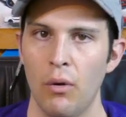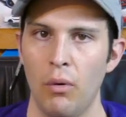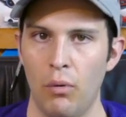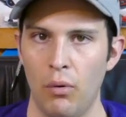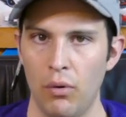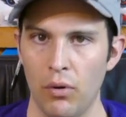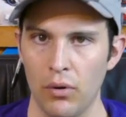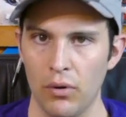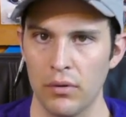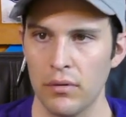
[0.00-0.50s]

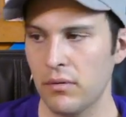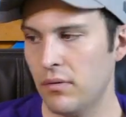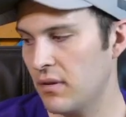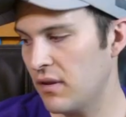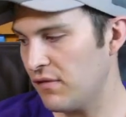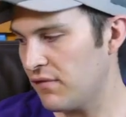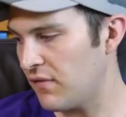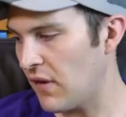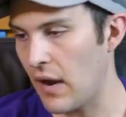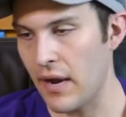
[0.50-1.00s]
or
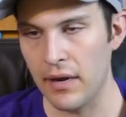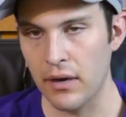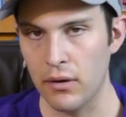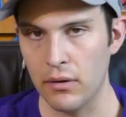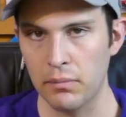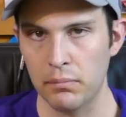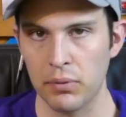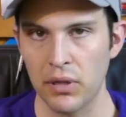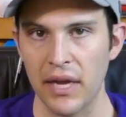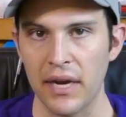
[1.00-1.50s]
the
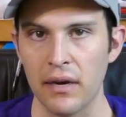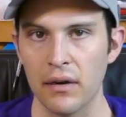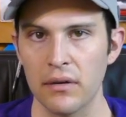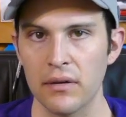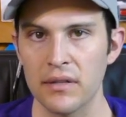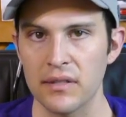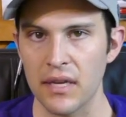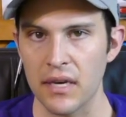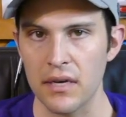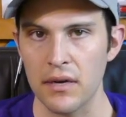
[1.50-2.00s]
FIIO player,
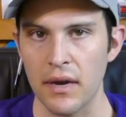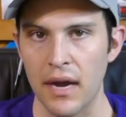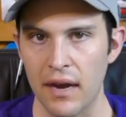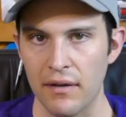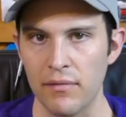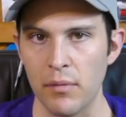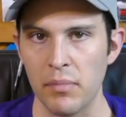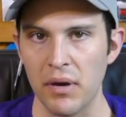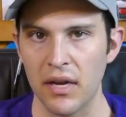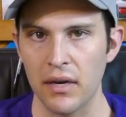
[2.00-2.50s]
because then you
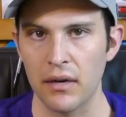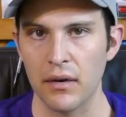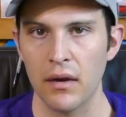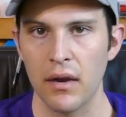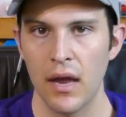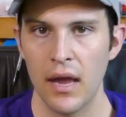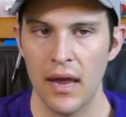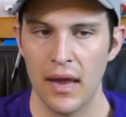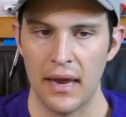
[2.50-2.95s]
have a button.